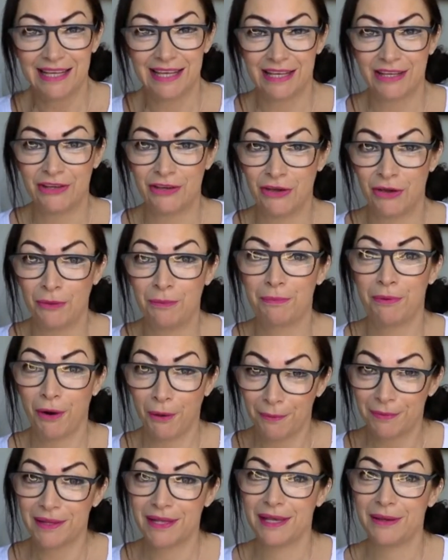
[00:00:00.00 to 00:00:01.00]
you
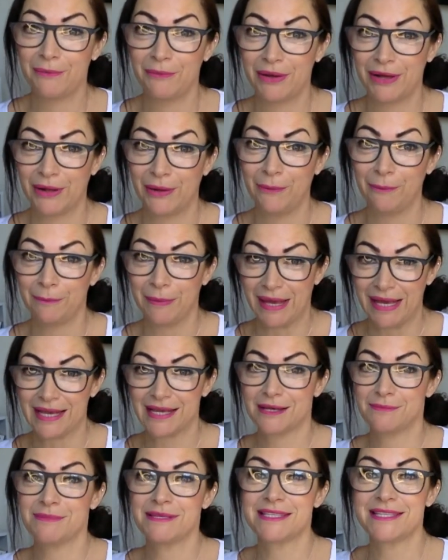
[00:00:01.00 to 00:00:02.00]
probably will make
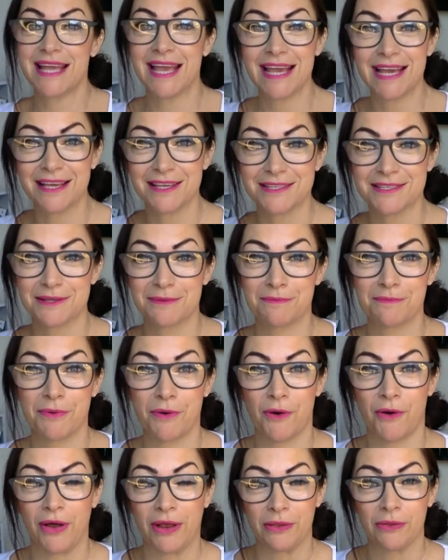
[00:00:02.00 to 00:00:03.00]
a mistake at some
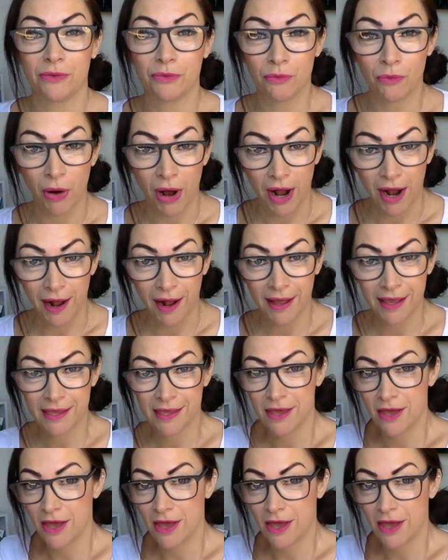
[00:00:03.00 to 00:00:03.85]
point. Why?